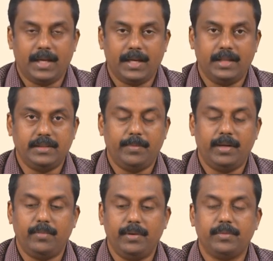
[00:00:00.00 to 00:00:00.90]
in a
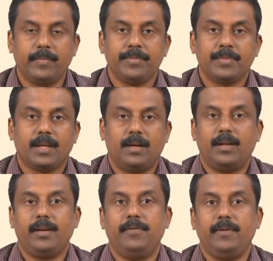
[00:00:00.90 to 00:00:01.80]
GMAW
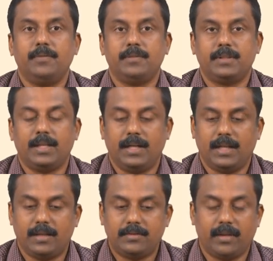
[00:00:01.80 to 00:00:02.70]
or if you use an
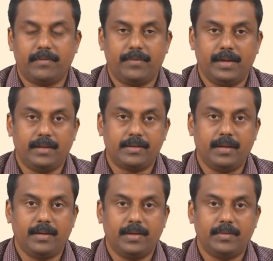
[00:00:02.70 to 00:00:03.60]
sort of
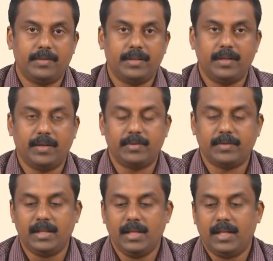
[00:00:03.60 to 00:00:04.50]
an,
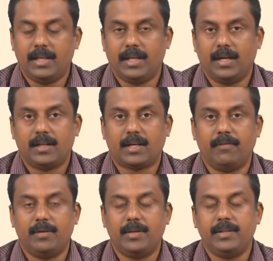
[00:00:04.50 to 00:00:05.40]
yeah,
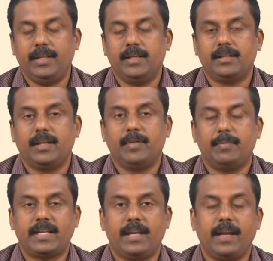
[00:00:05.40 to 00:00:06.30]
cover the
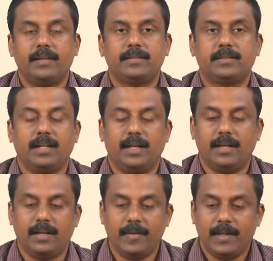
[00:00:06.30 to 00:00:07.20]
backing gas
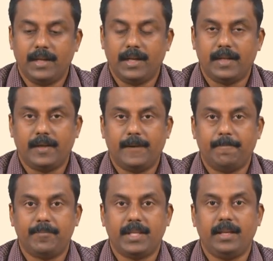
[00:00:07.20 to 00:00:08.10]

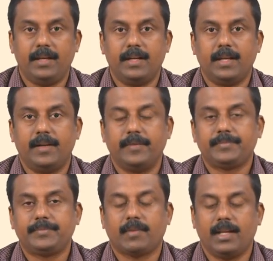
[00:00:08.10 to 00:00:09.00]
um, in uh,
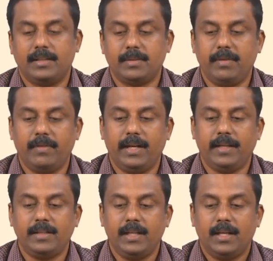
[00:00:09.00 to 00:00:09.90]
laser beam
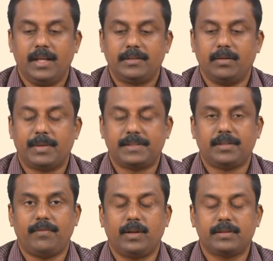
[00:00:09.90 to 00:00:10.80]
welding. So, presence
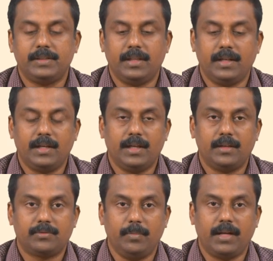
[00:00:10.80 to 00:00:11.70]
of oxygen
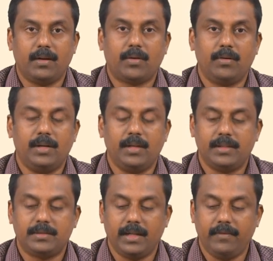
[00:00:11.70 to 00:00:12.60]
uh, should be controlled
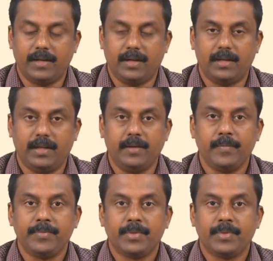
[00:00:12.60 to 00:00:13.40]
uh, significantly